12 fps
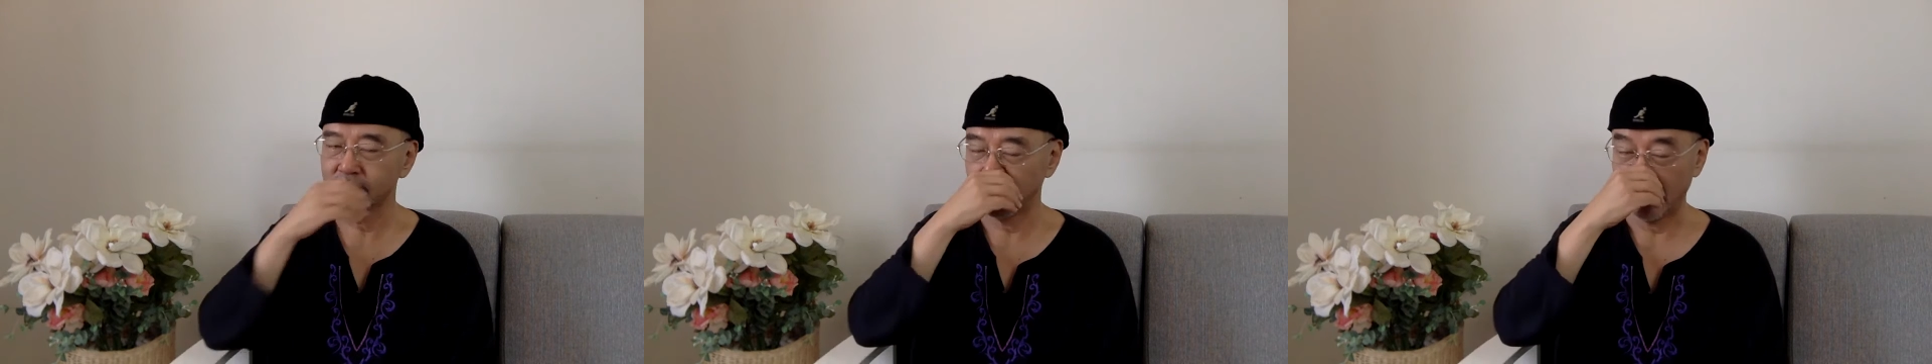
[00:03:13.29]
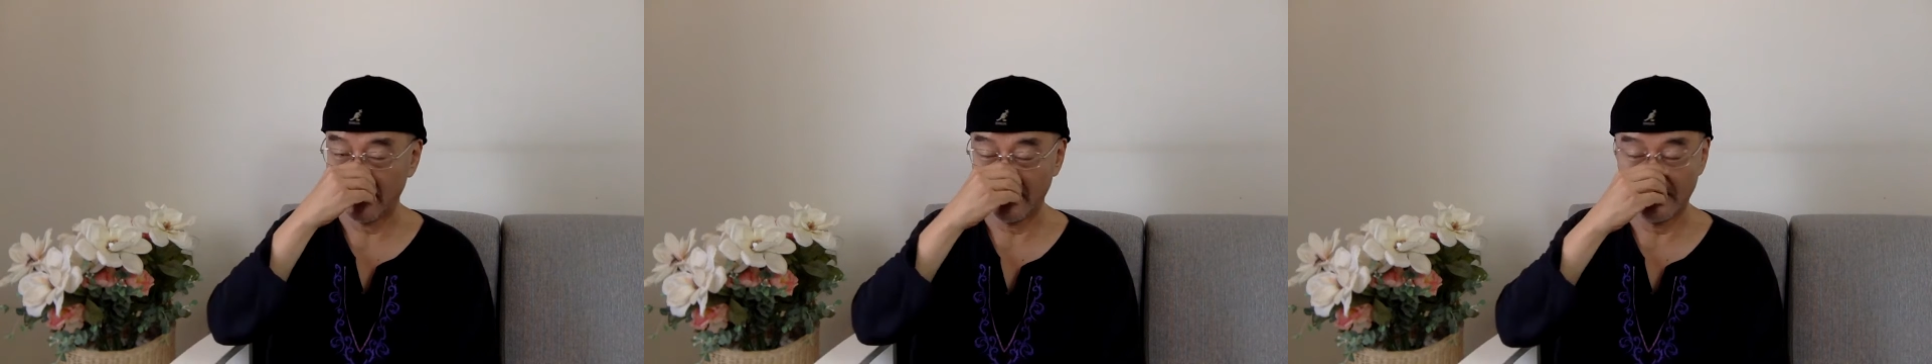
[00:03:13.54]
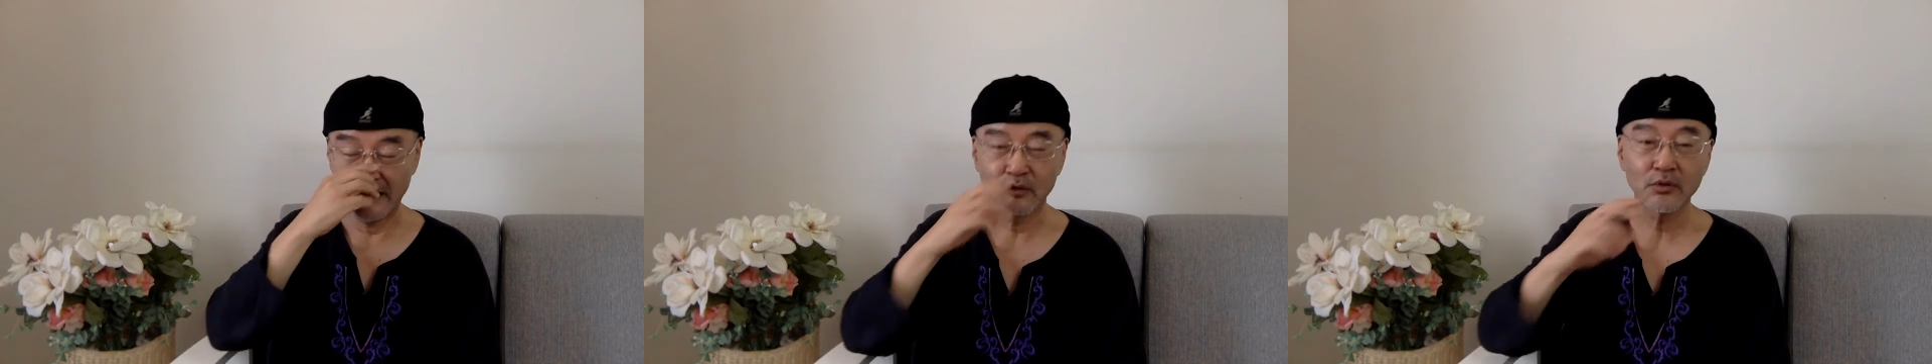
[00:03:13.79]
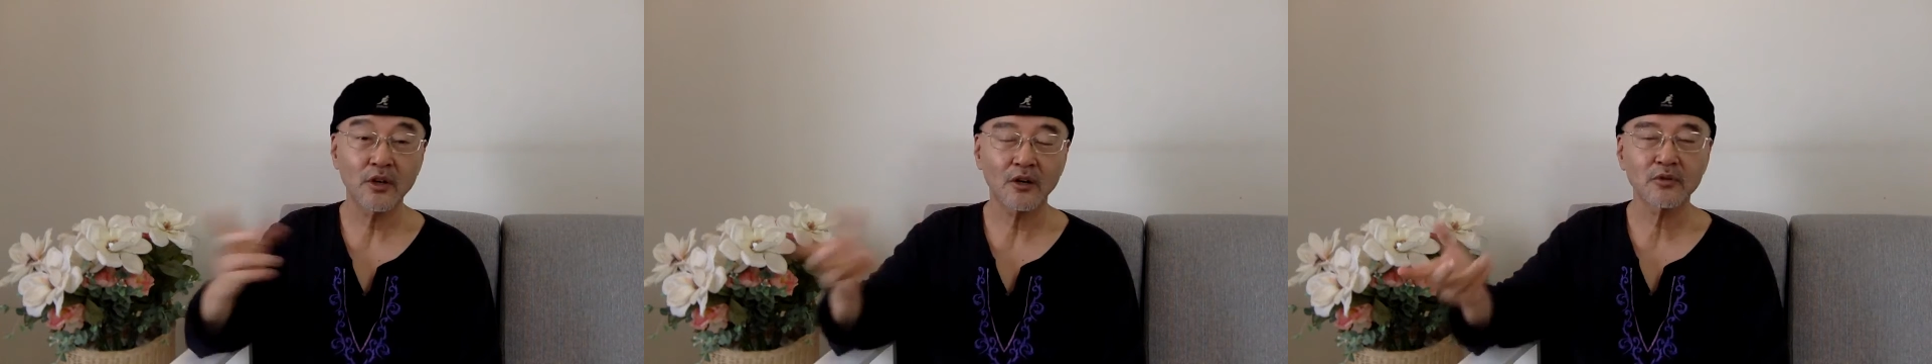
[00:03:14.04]
And I
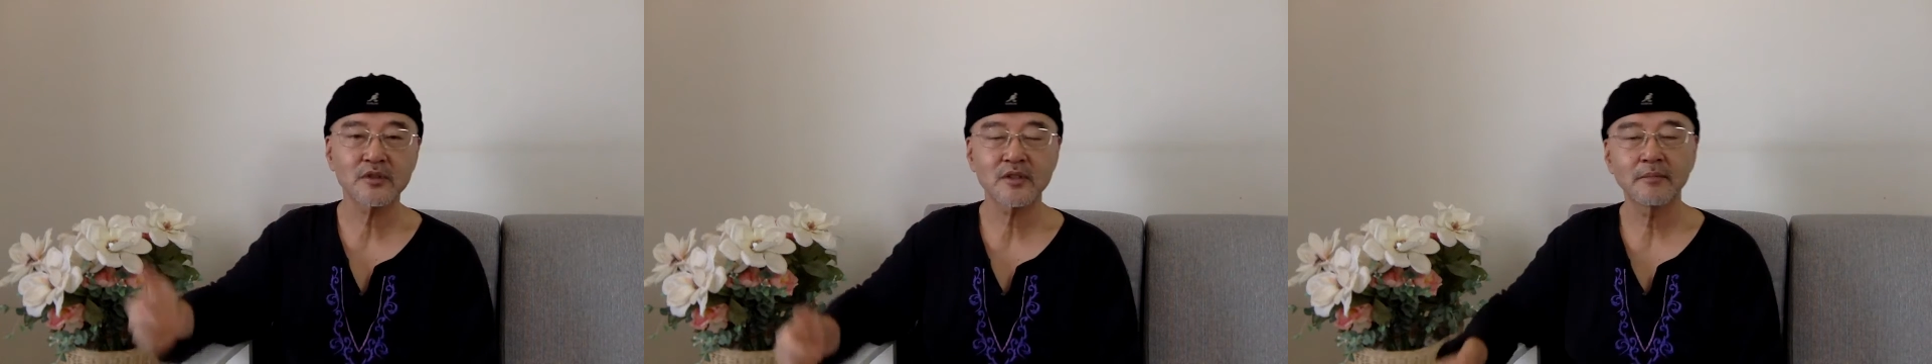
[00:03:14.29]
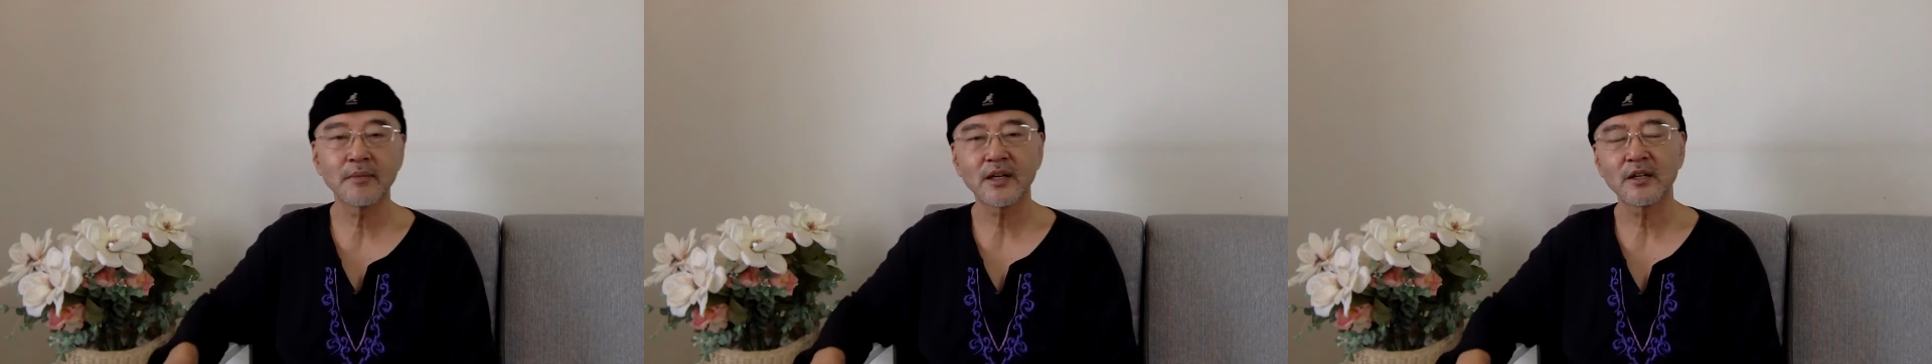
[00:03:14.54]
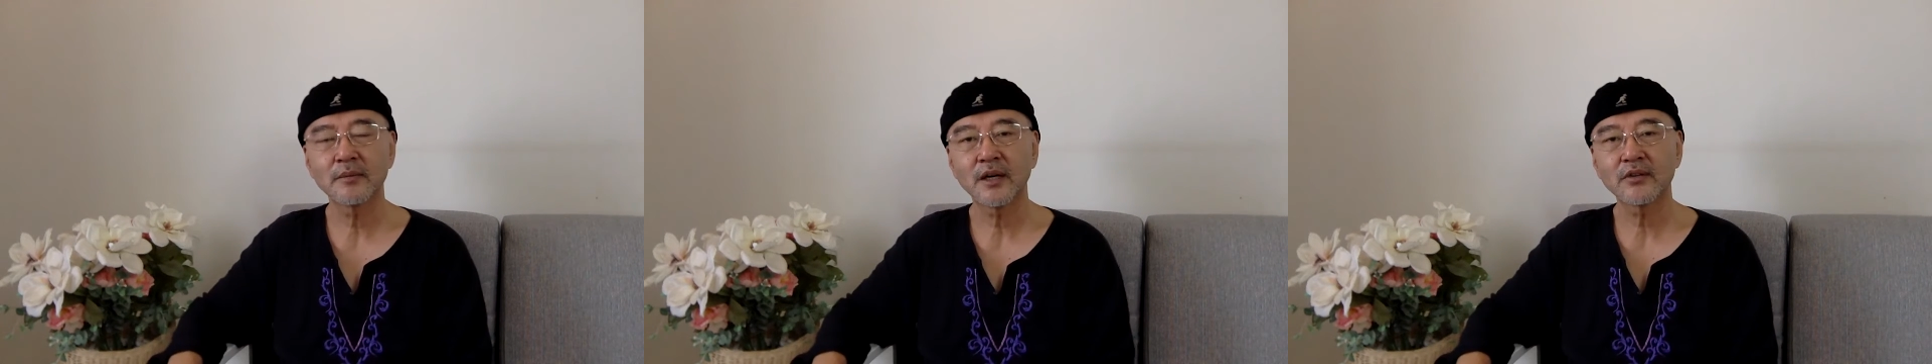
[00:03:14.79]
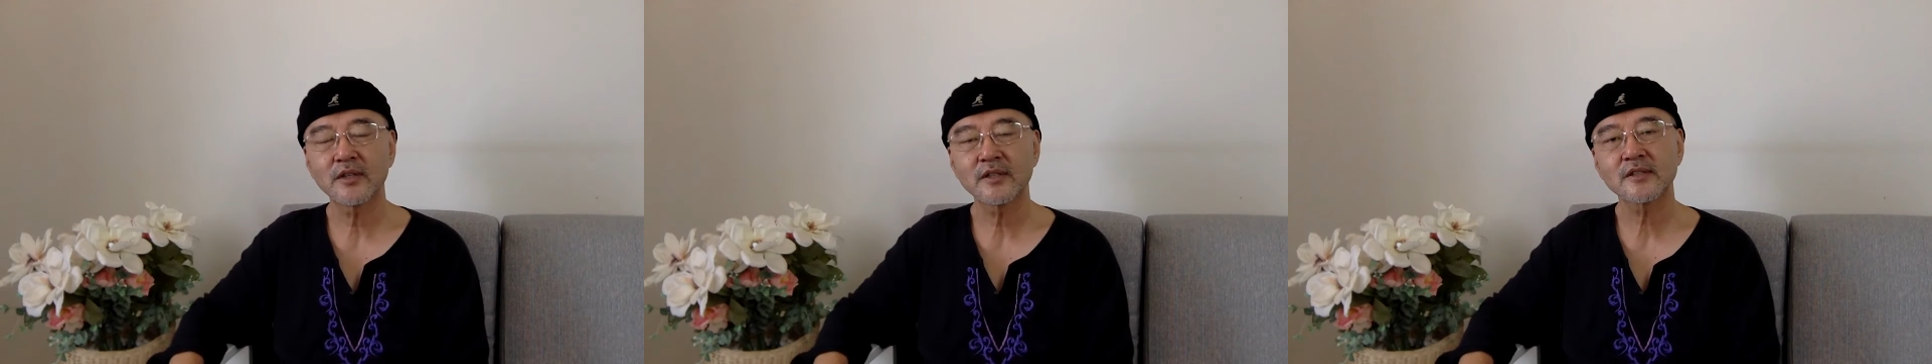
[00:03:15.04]
need to talk to somebody
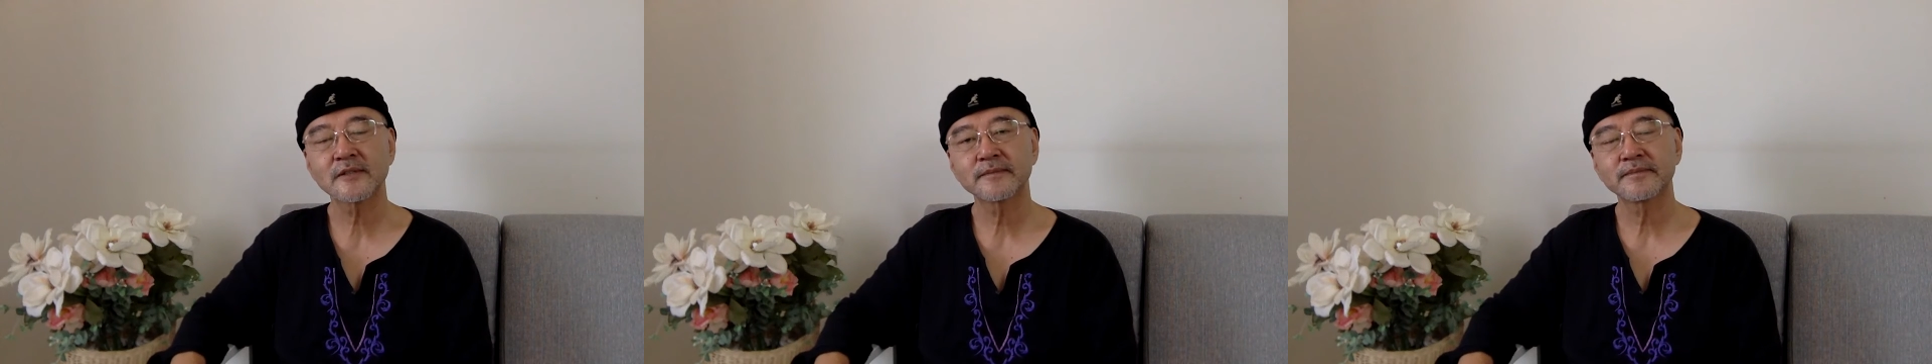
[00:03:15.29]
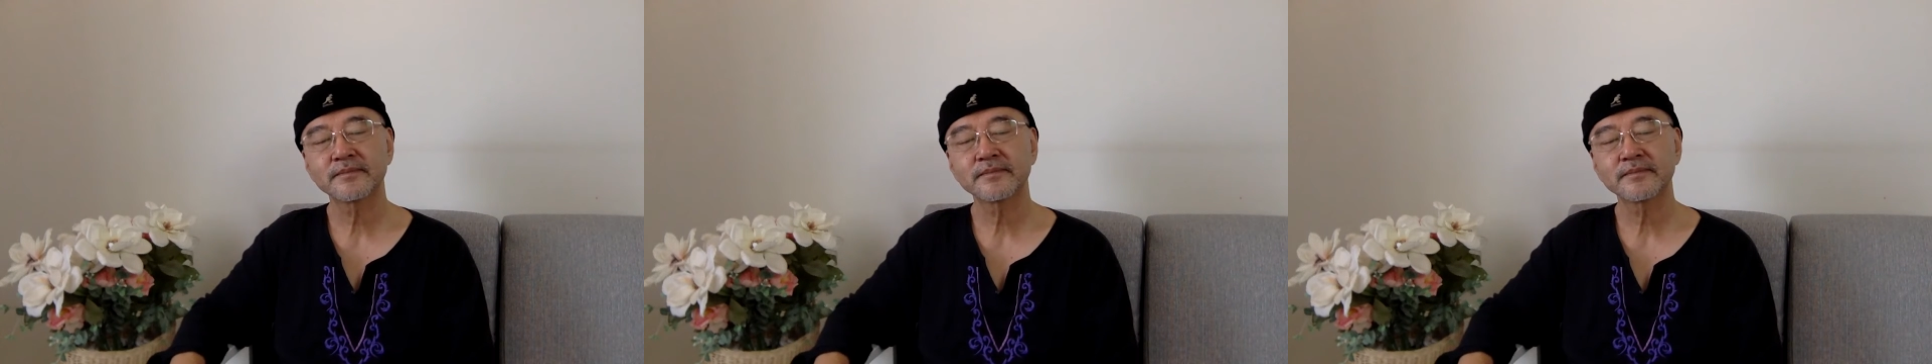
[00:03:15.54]
about this.